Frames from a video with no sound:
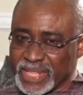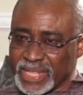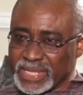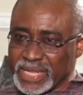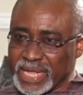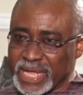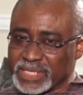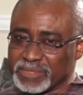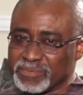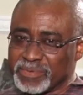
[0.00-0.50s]

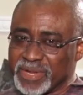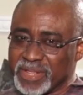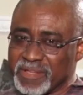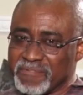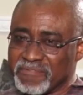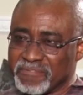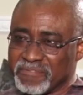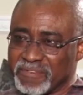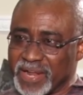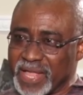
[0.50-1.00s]
there has been a
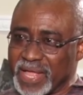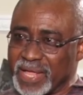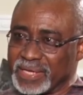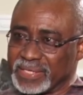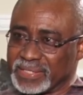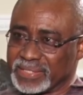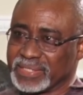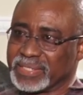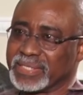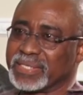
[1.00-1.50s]

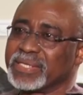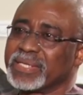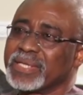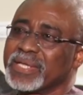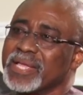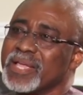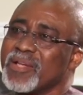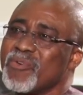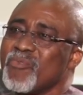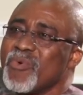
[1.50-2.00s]
flight
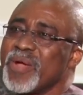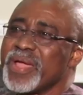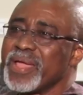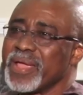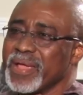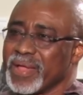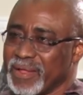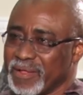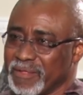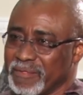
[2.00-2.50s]

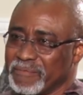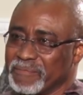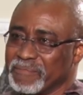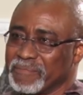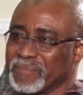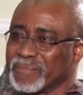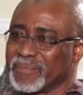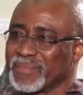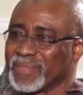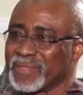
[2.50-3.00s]
away
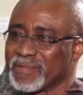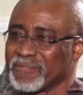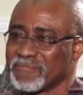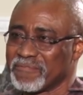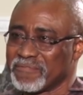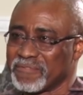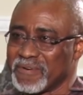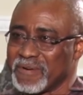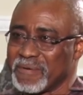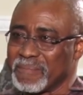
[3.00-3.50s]

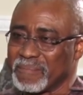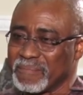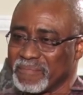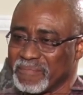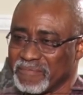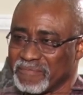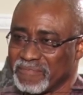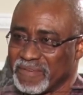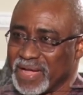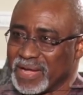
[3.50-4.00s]
from
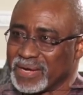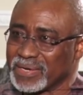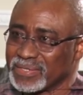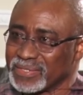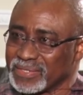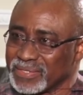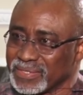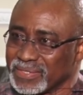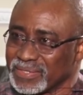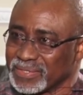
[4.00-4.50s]

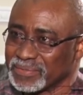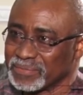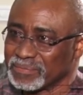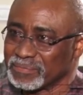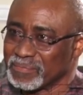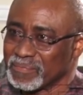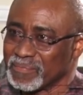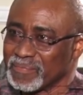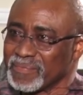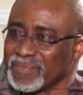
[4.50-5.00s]
facts,
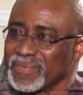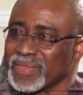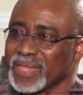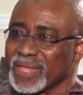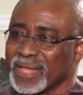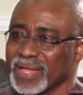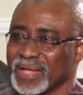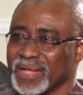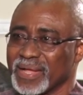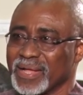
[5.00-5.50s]

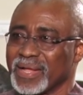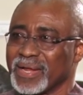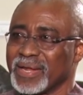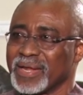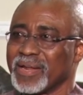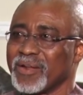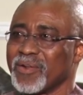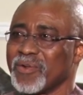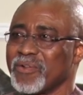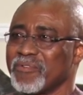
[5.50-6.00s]

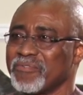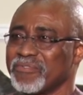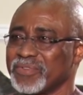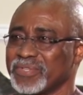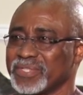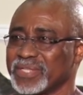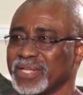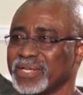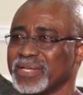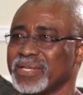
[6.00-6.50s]
and all of
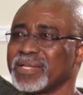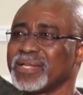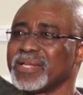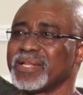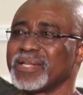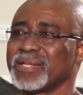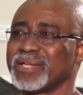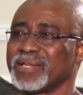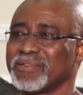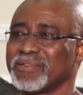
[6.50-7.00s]
us are dealing